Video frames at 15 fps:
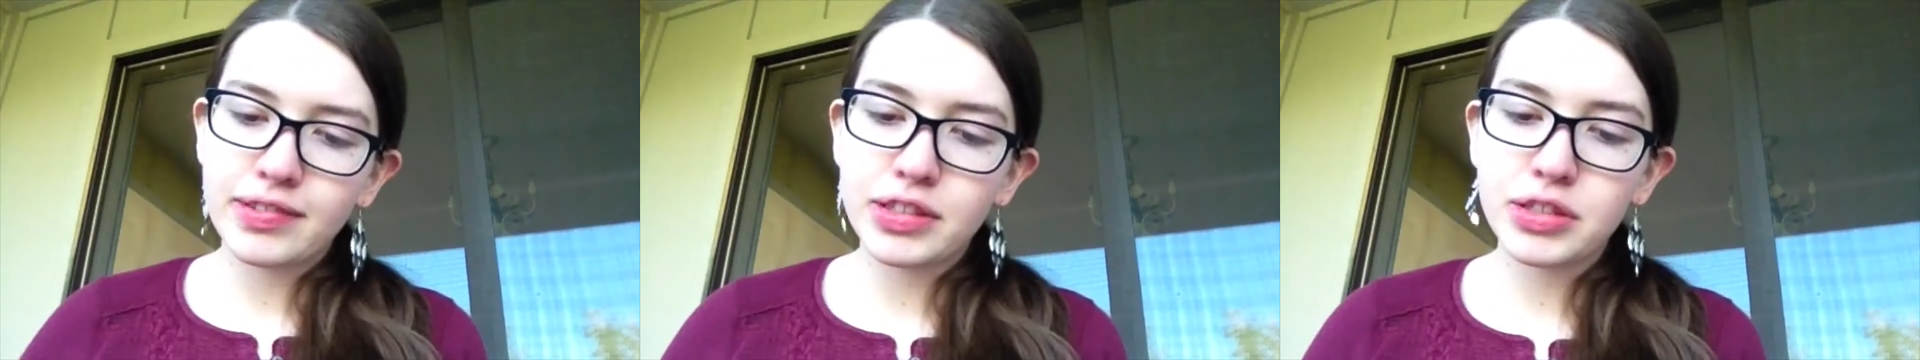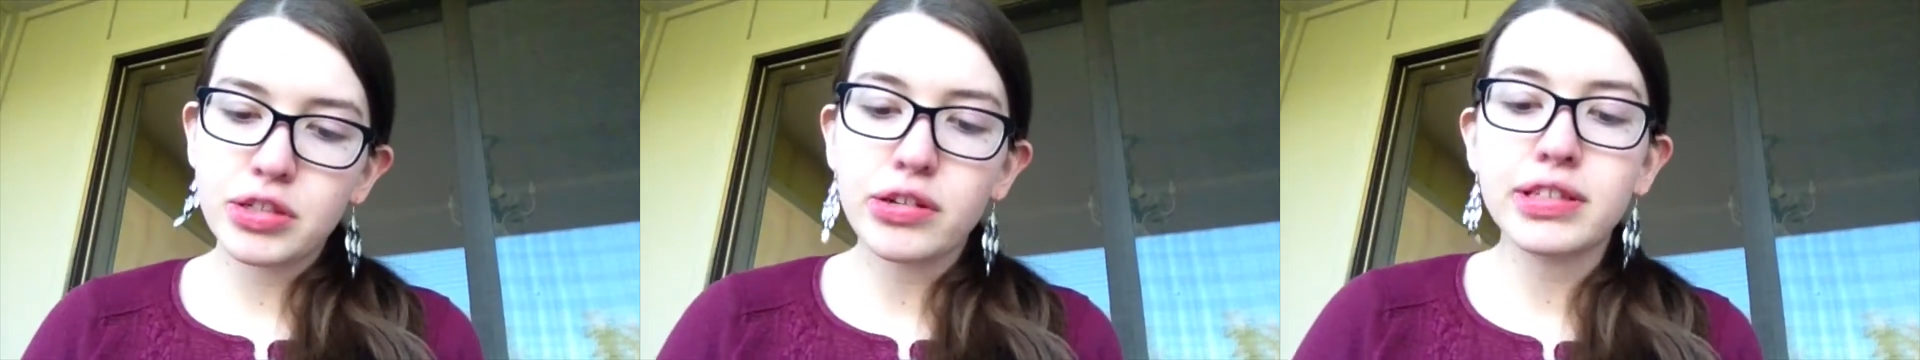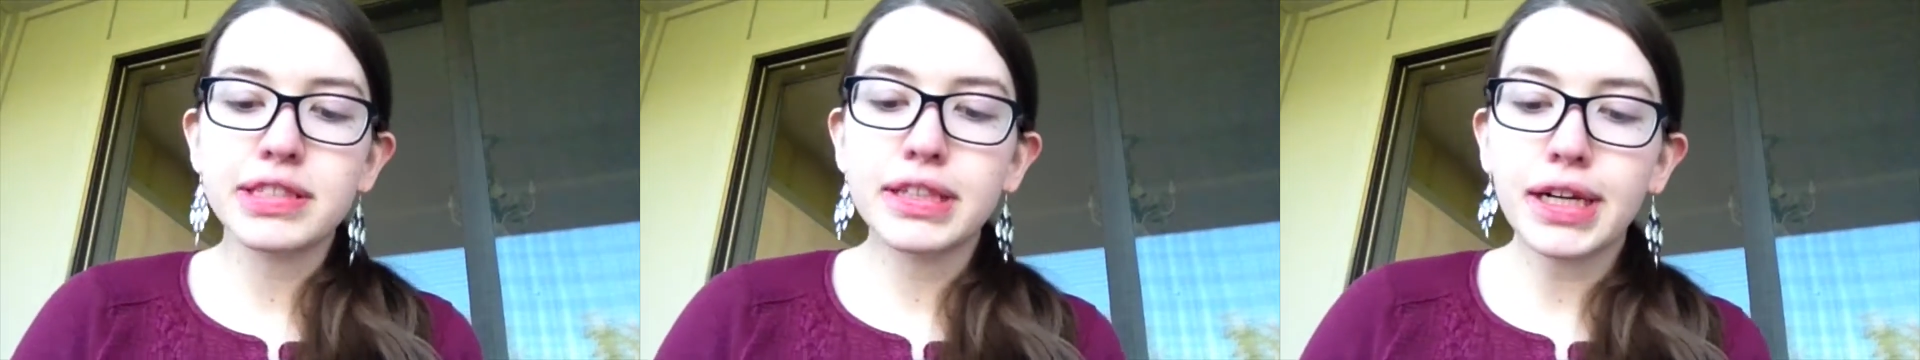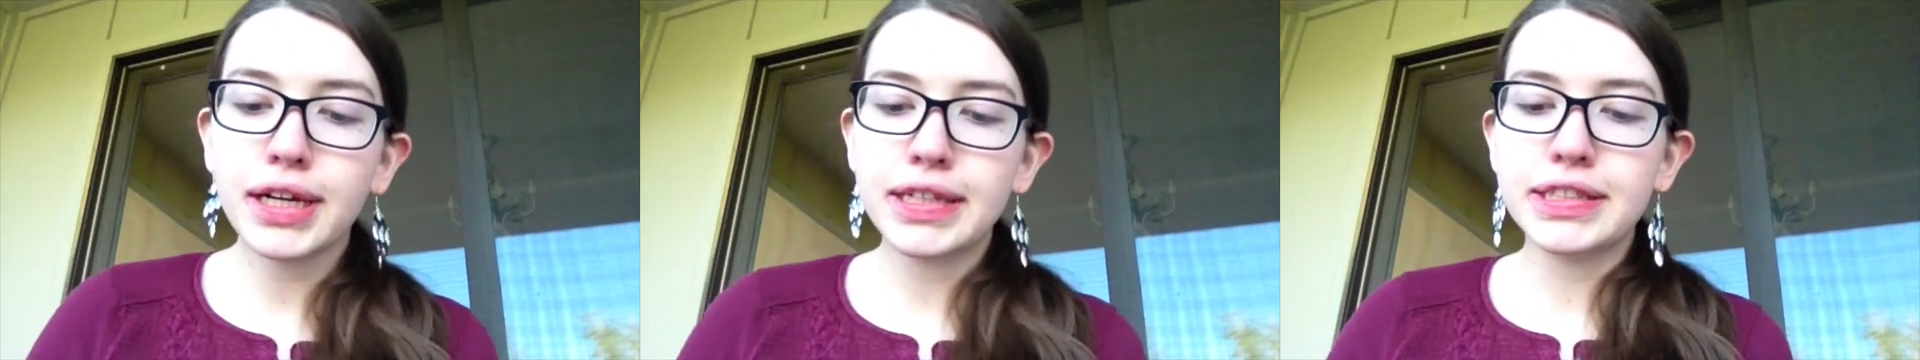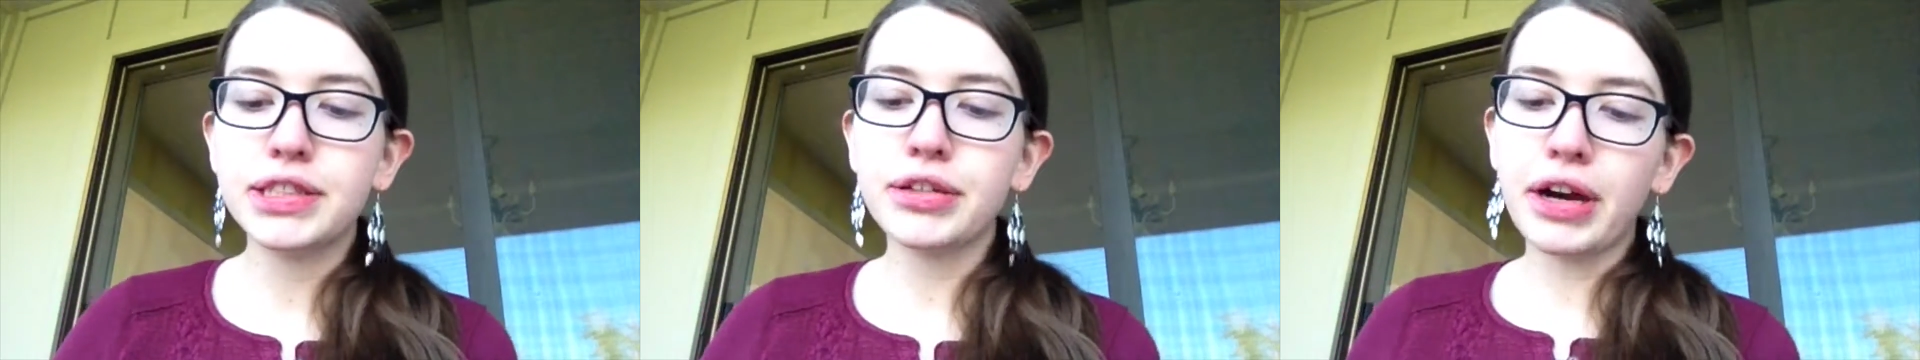So it says
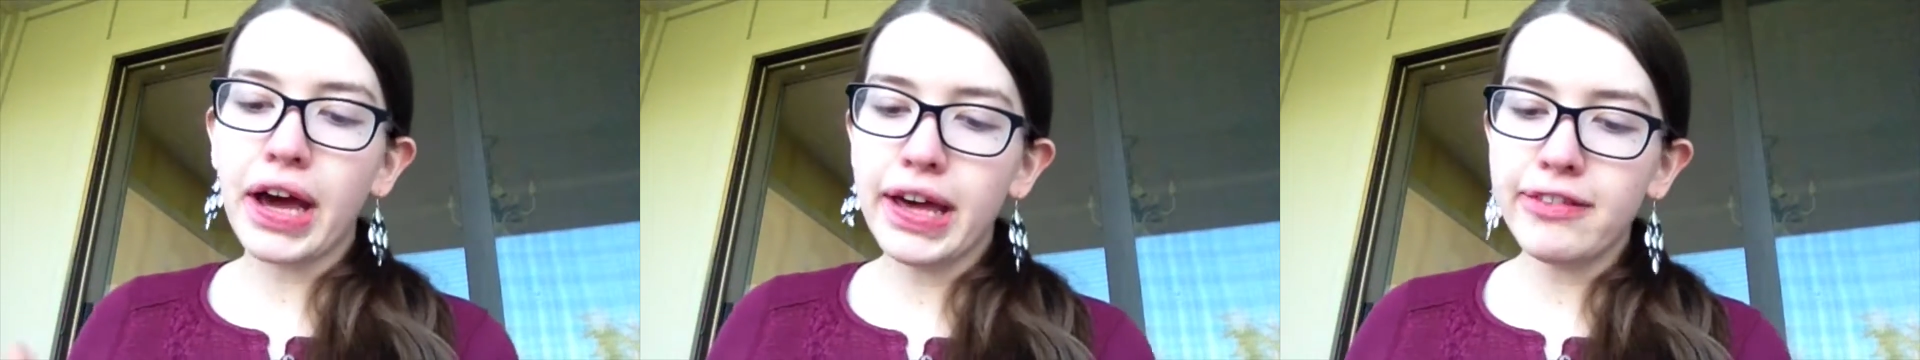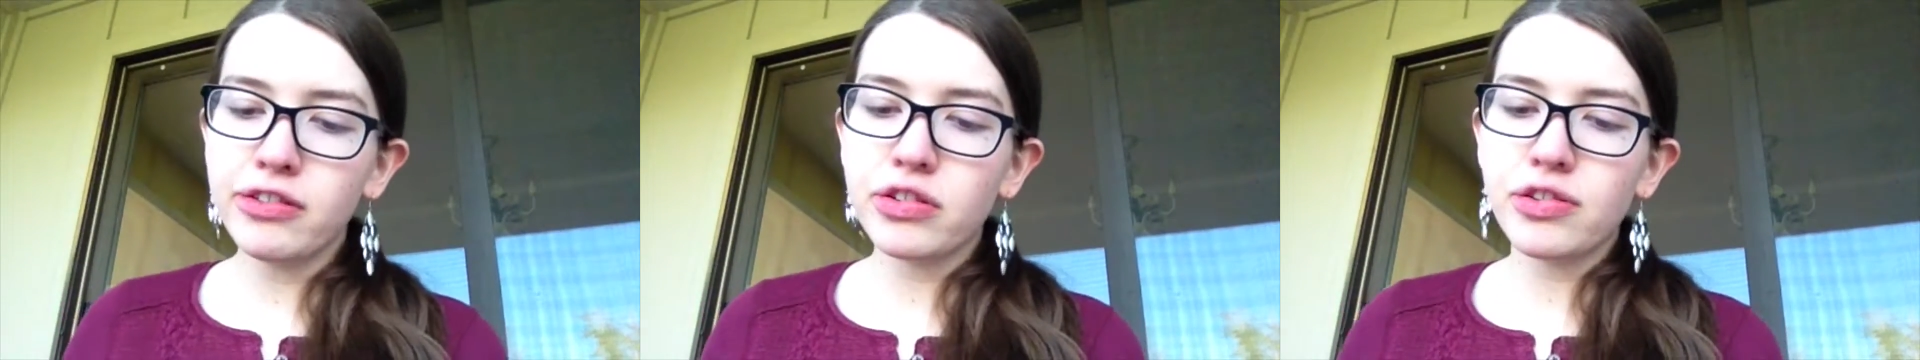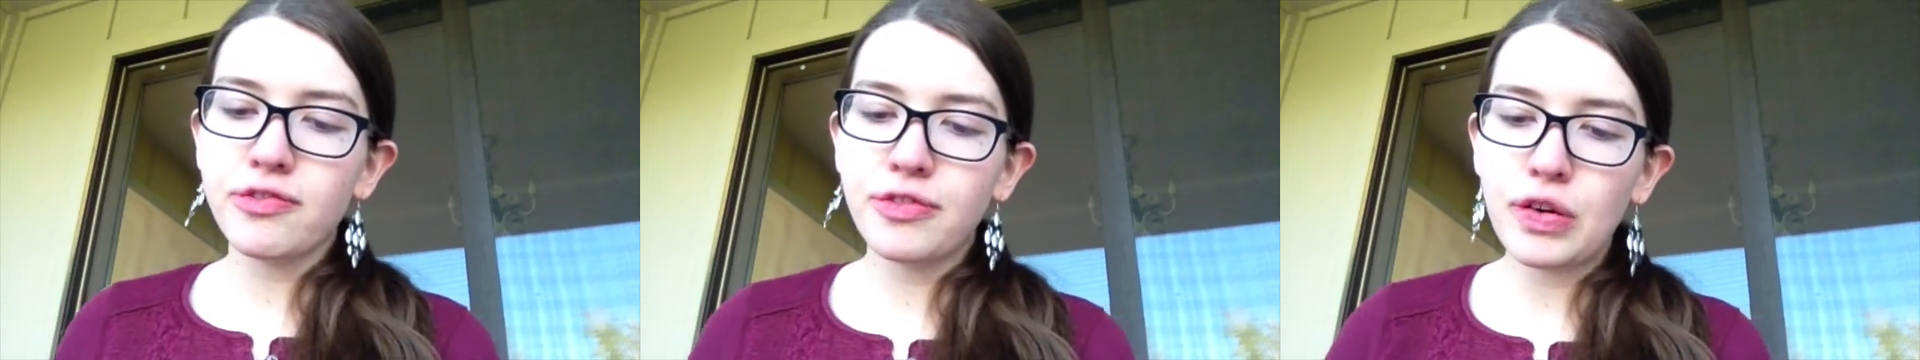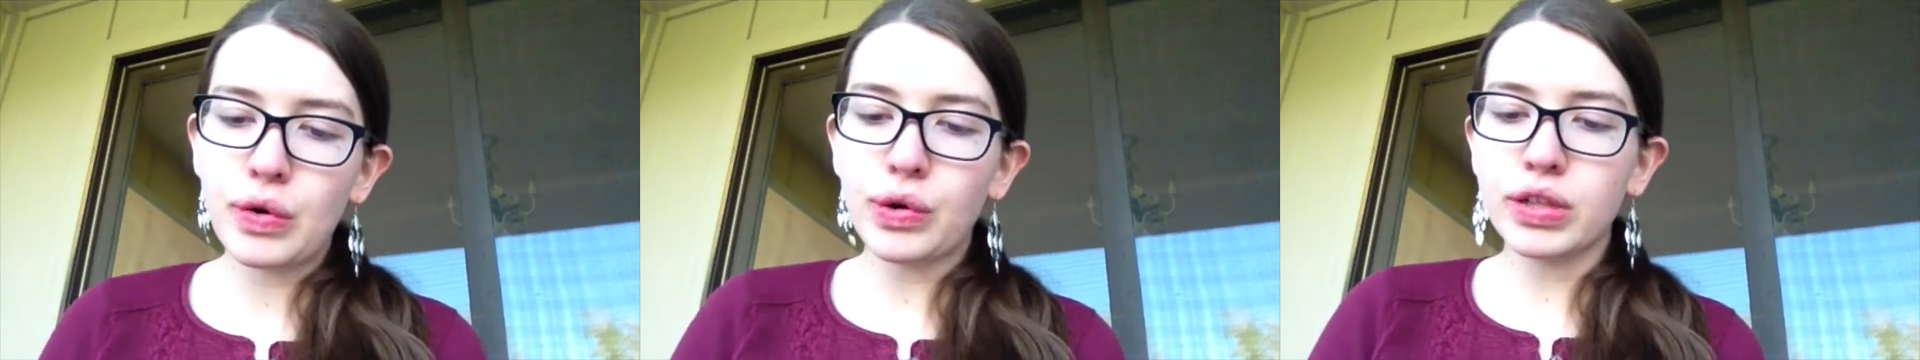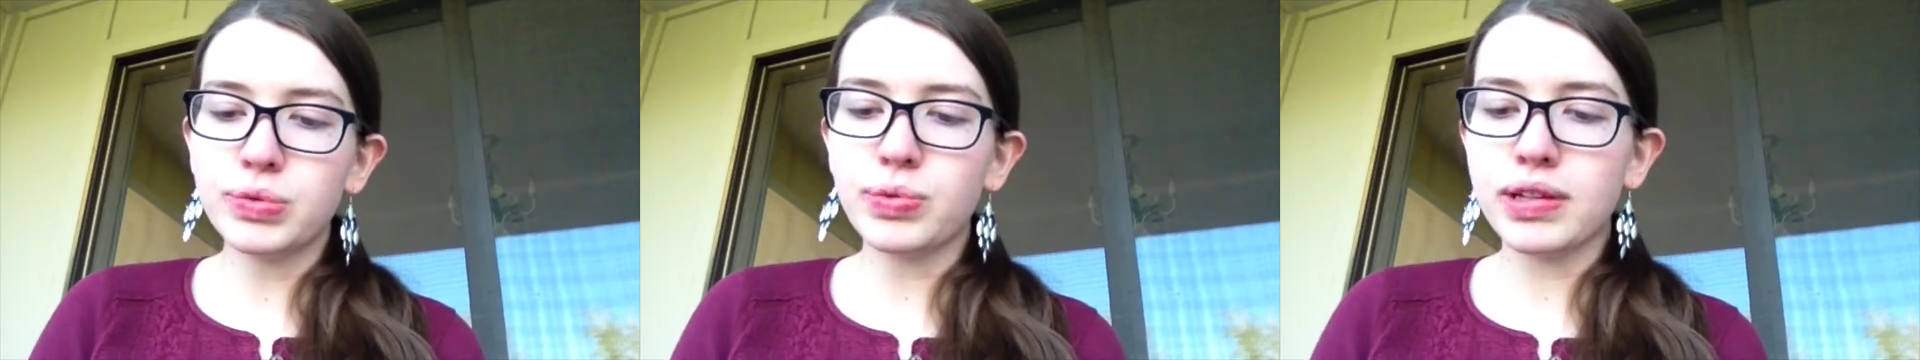your iPhone photos
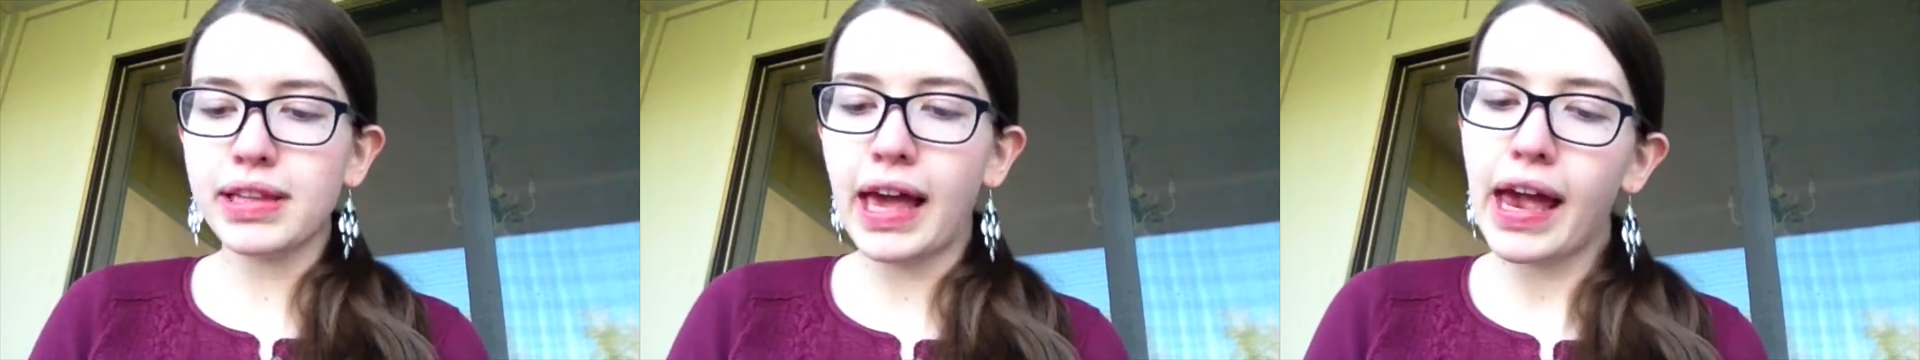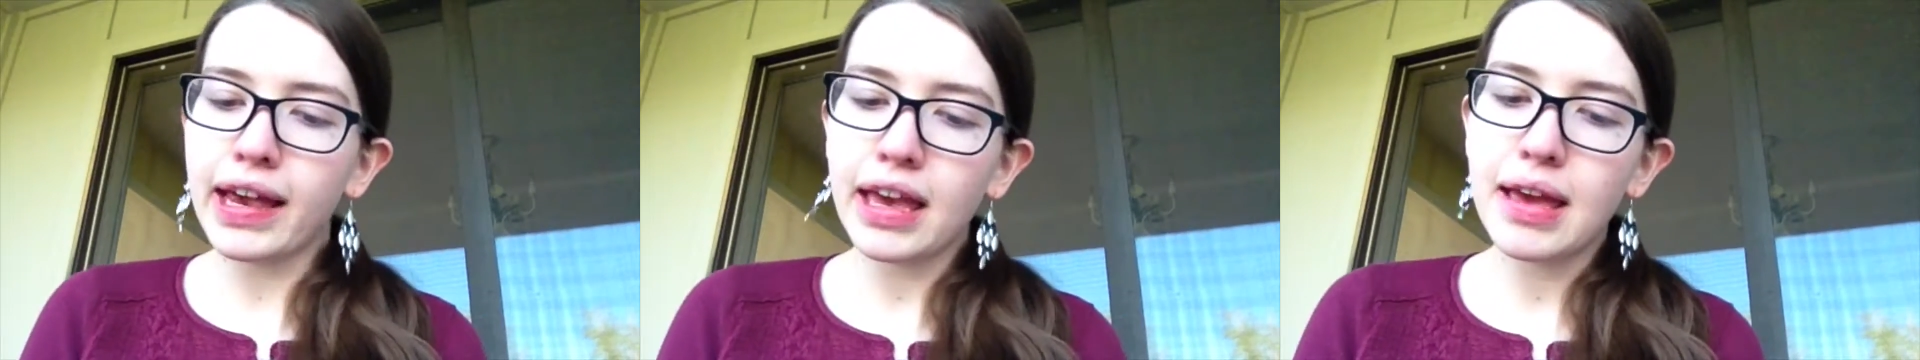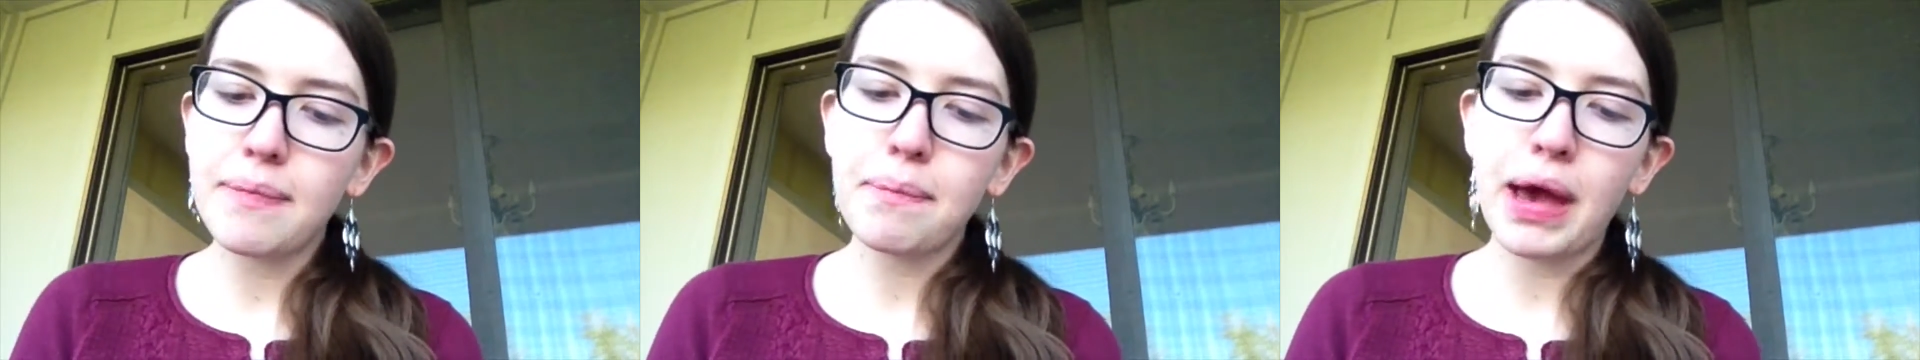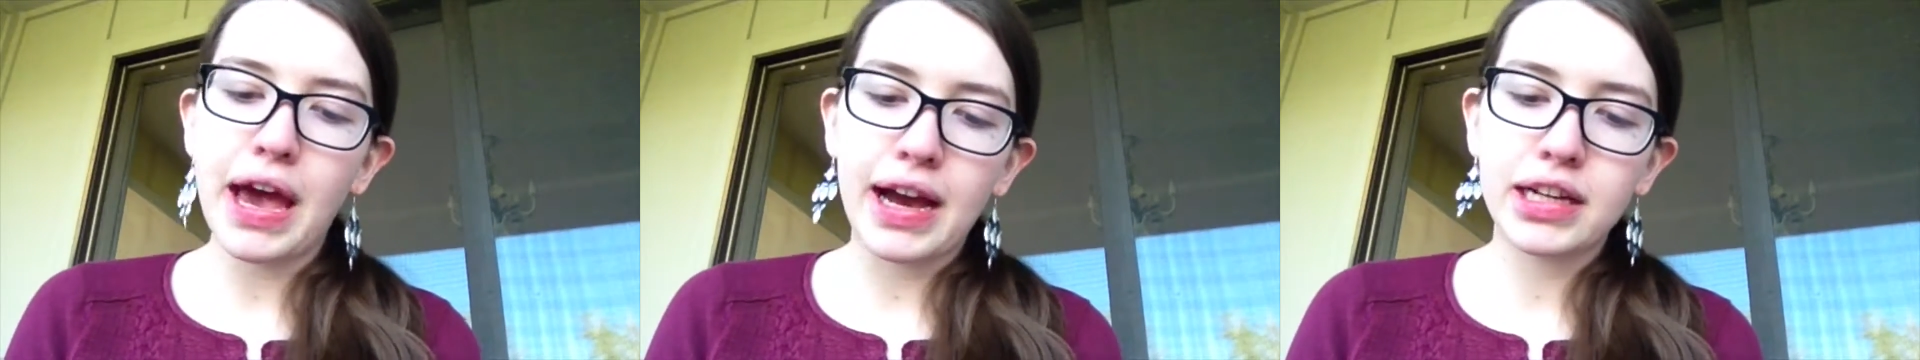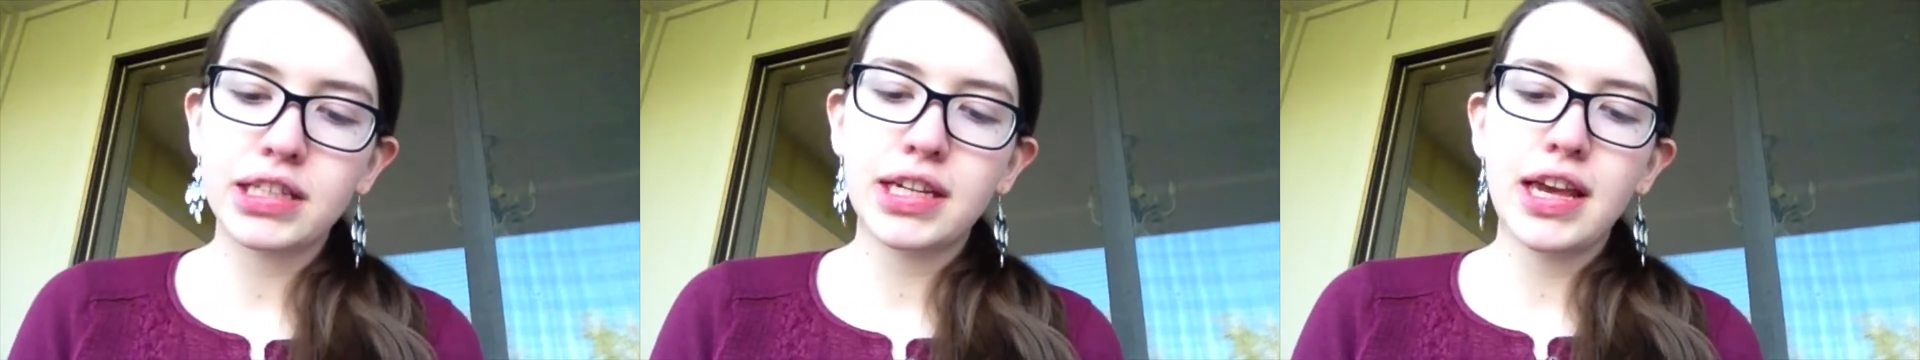will lack impact